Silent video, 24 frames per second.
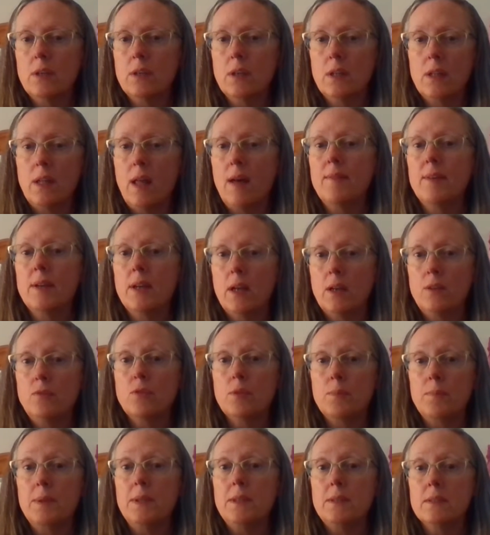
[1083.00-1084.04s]
and
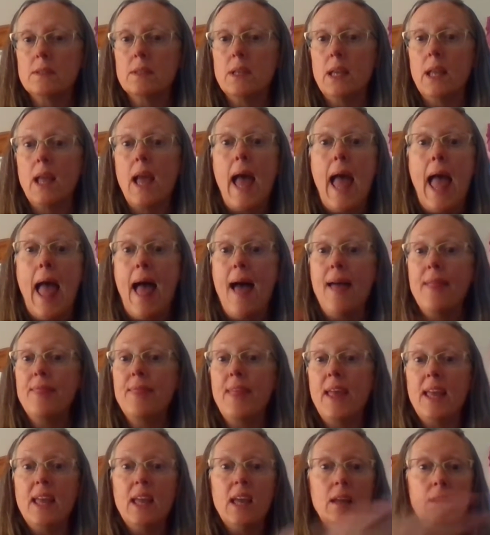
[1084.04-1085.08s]
1100 BC,
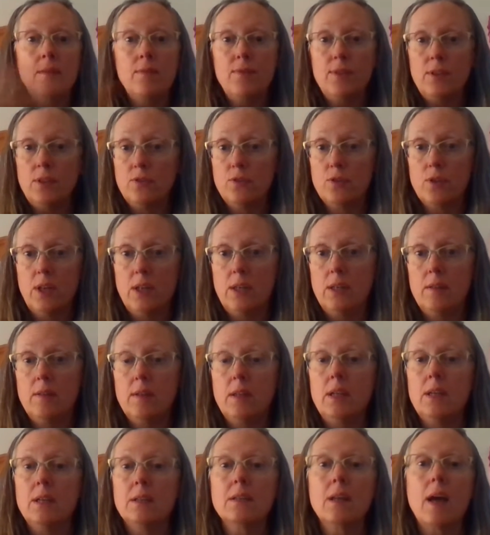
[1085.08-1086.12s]
and they infiltrated
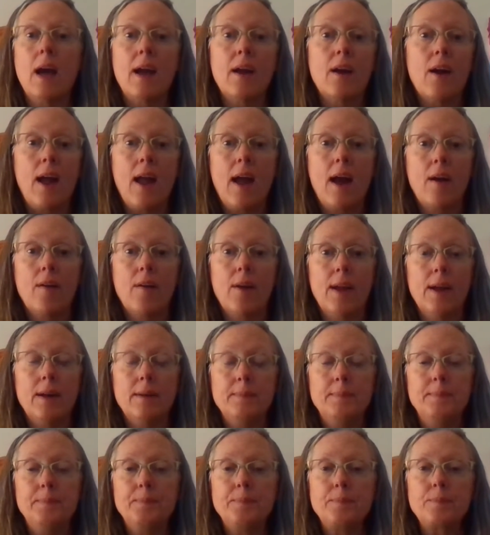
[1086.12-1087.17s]
the entire
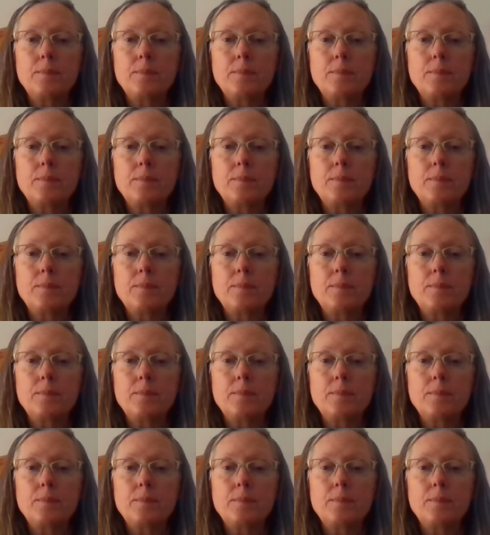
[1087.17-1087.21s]
area.